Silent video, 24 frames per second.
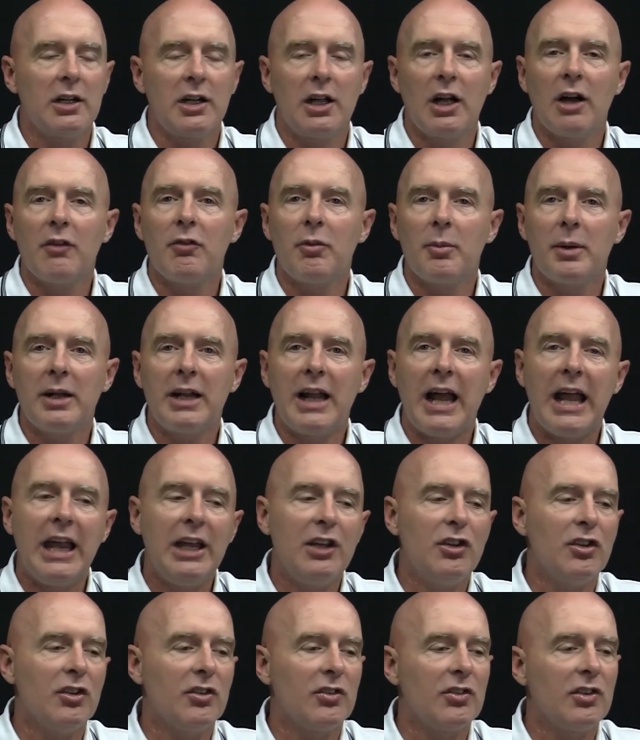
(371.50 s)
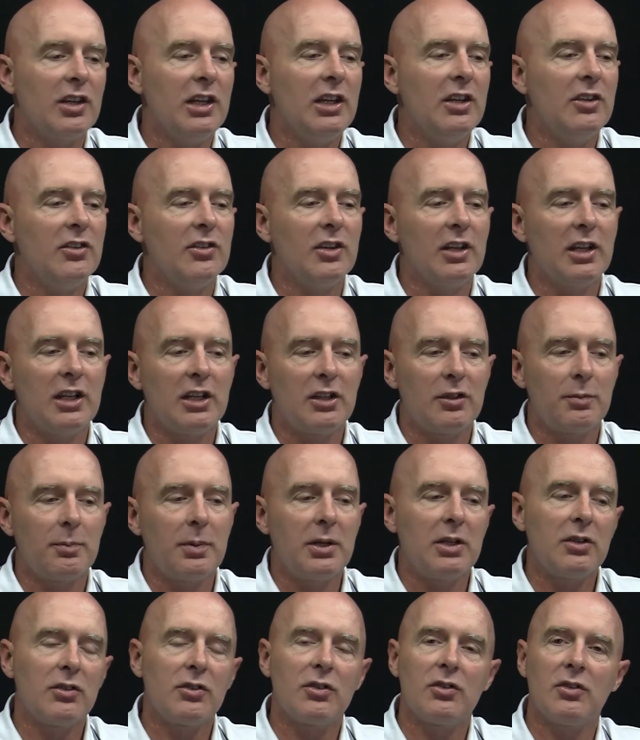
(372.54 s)
Government agencies and
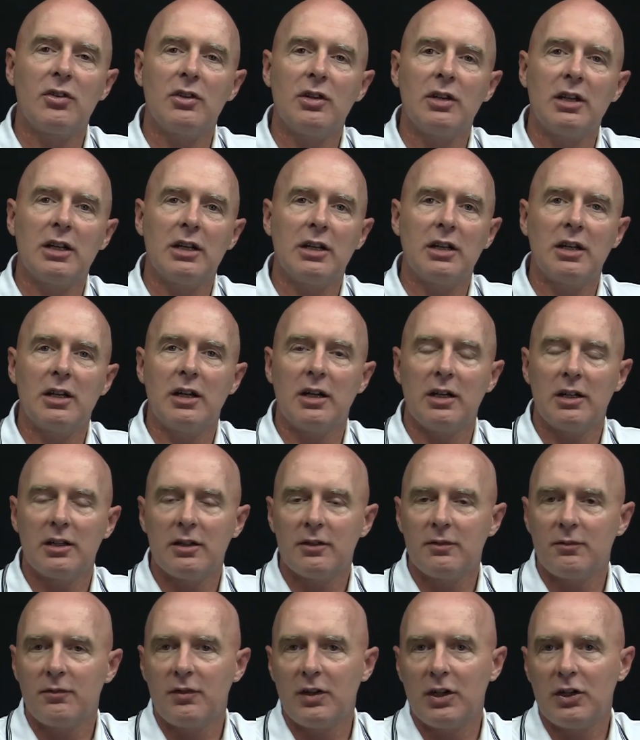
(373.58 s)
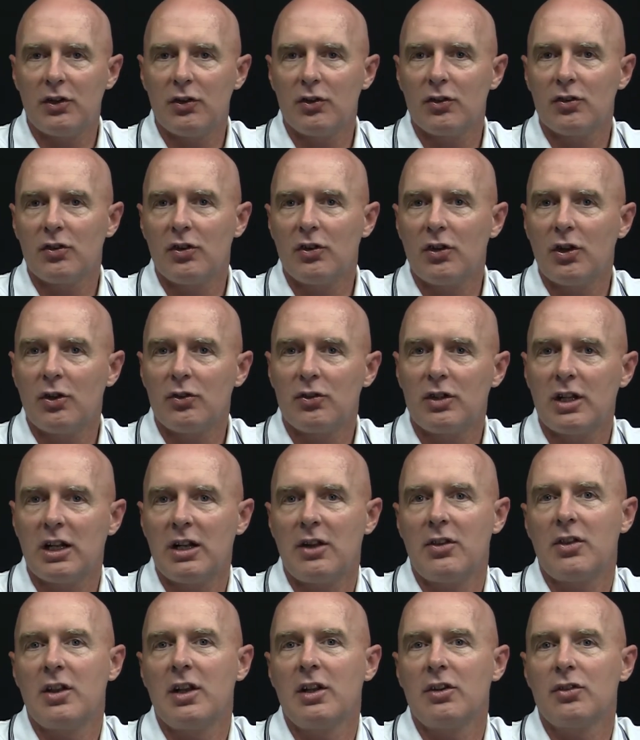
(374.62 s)
expense vendors and those kind
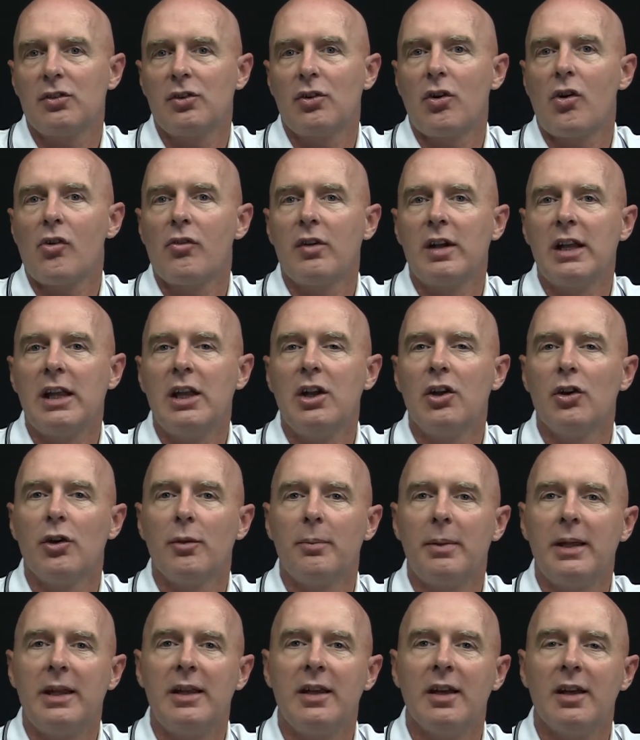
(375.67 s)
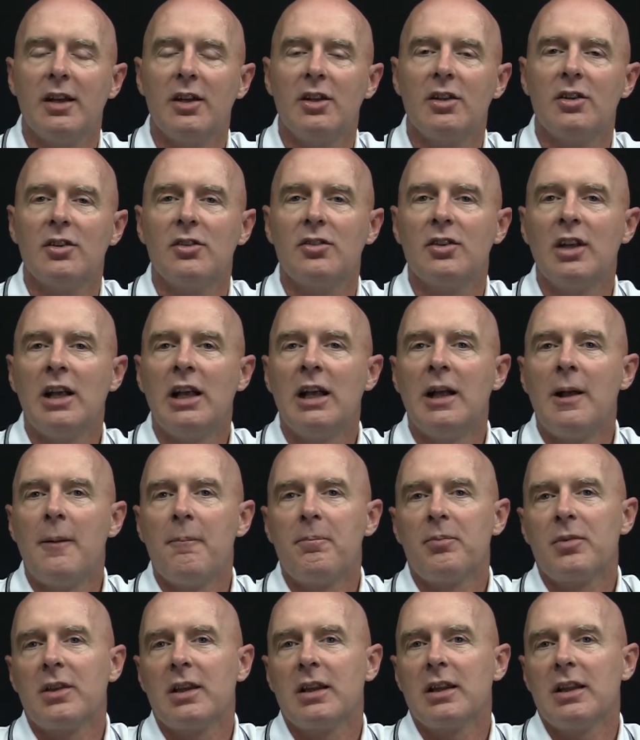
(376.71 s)
of things are already here, because
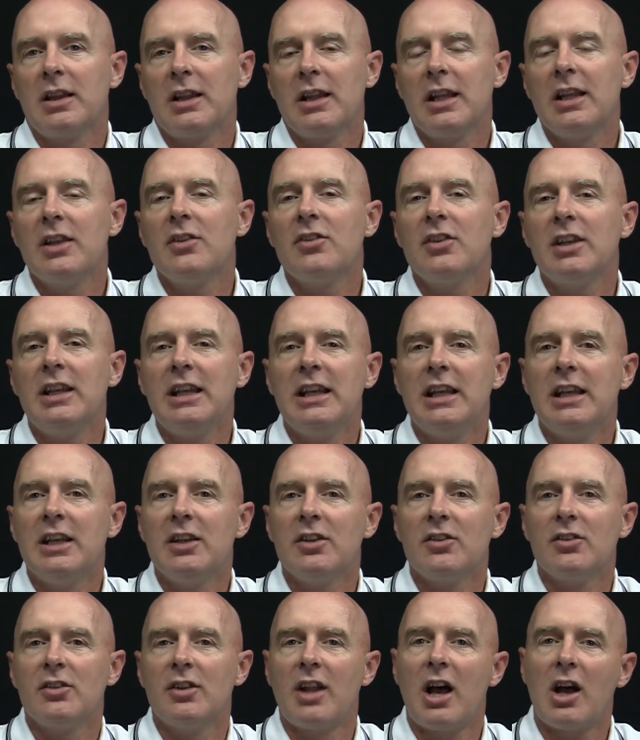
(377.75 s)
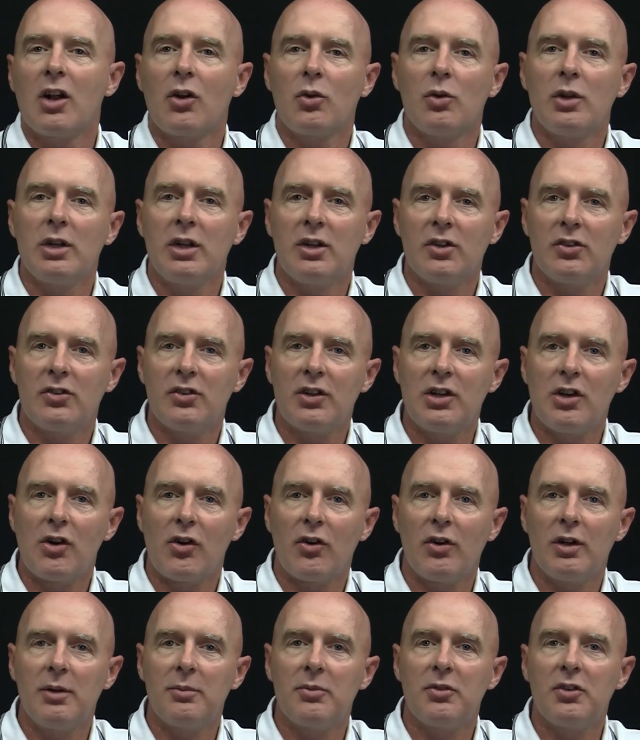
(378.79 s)
Lizzy is not only a
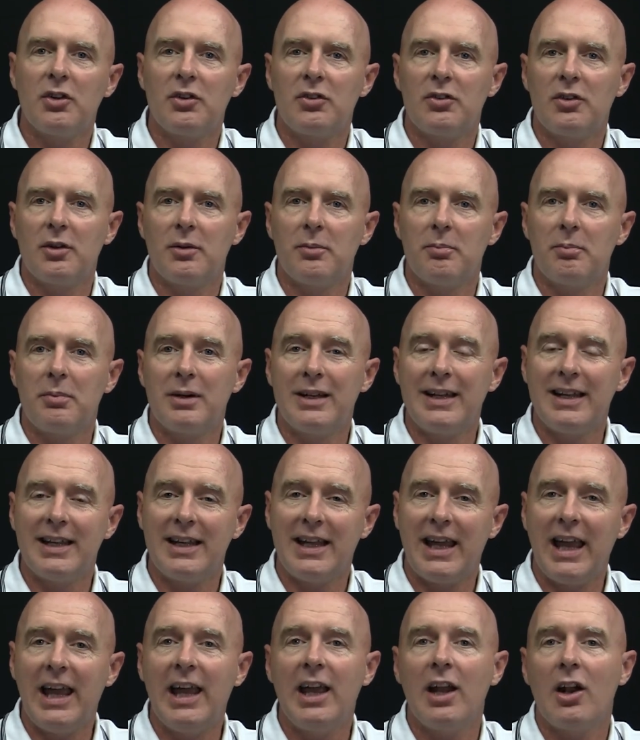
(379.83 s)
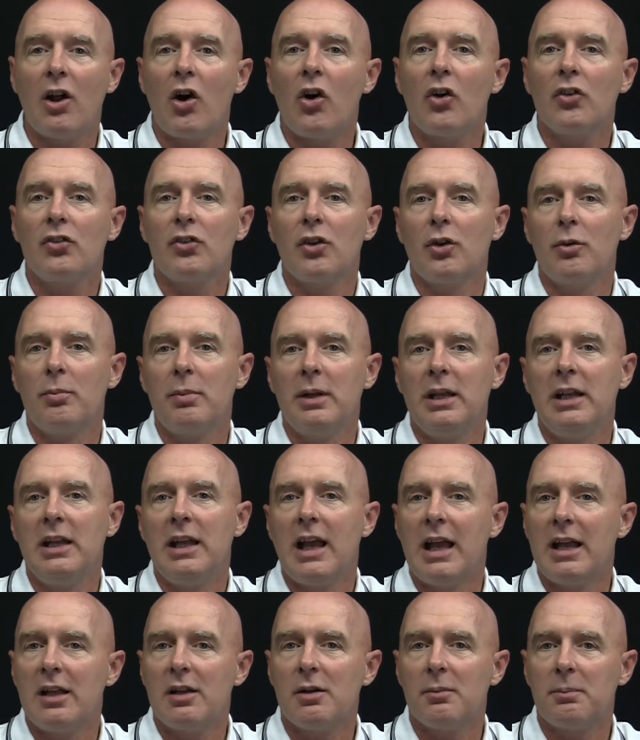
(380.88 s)
CRM system, but it can also be
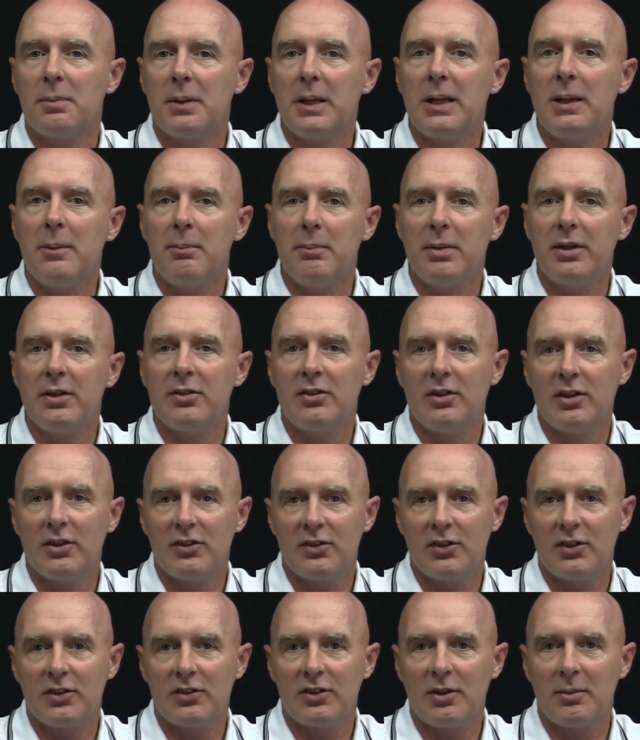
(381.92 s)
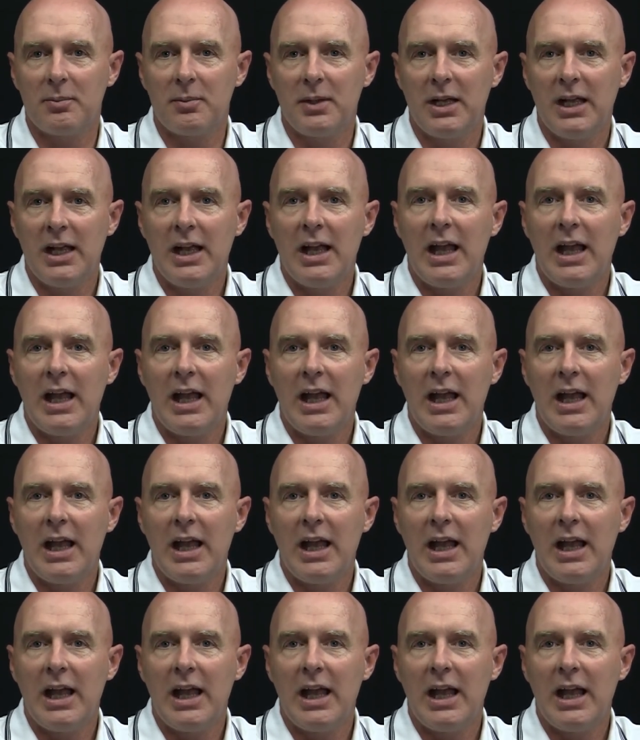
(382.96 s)
a complete business system.